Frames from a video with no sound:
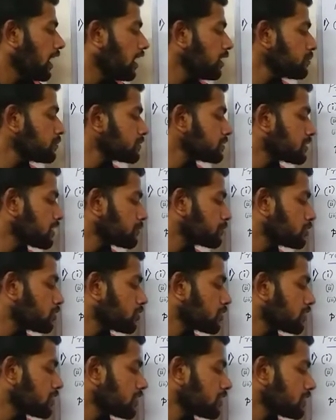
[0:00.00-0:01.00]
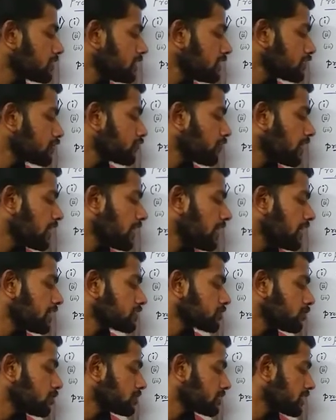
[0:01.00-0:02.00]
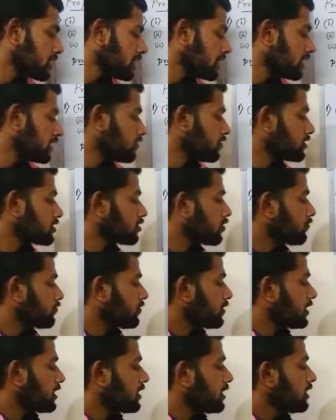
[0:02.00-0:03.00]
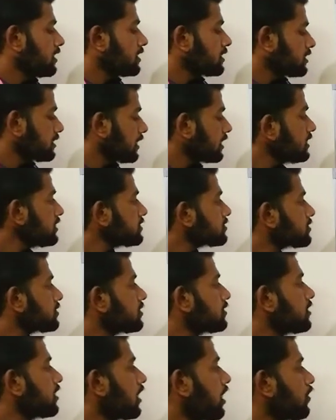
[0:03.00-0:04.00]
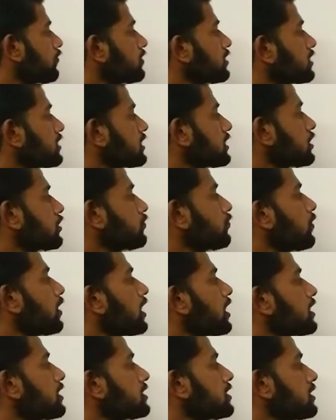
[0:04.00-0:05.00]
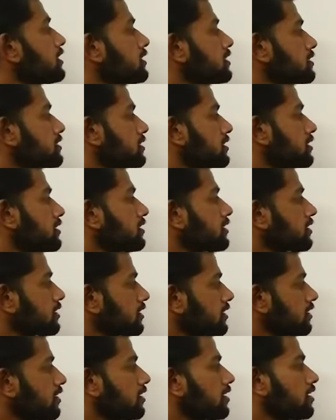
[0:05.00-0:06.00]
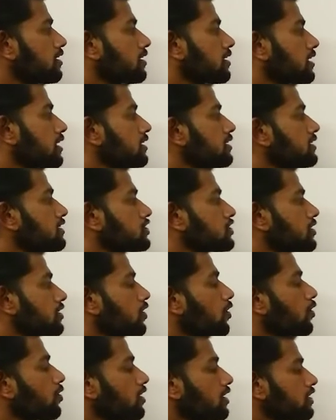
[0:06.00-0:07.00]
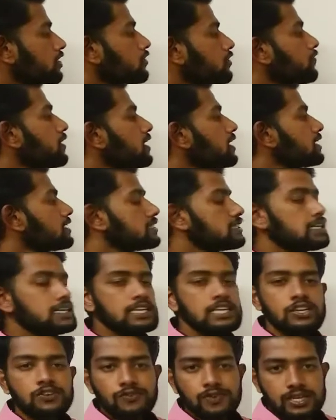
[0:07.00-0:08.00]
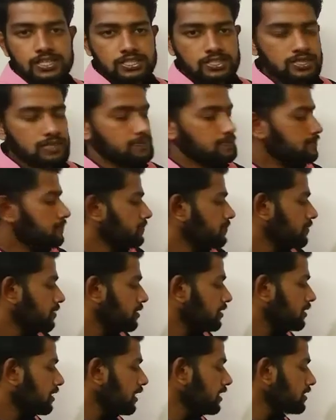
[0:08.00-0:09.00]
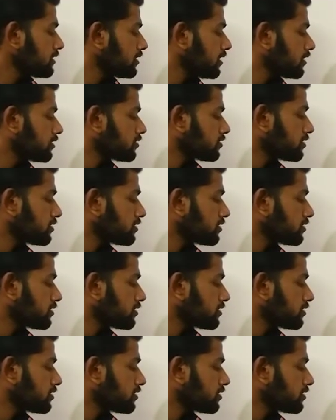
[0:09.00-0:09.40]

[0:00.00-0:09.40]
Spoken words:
I am substituting this y as cosecant inverse of y. That is our required condition or required equation. Right?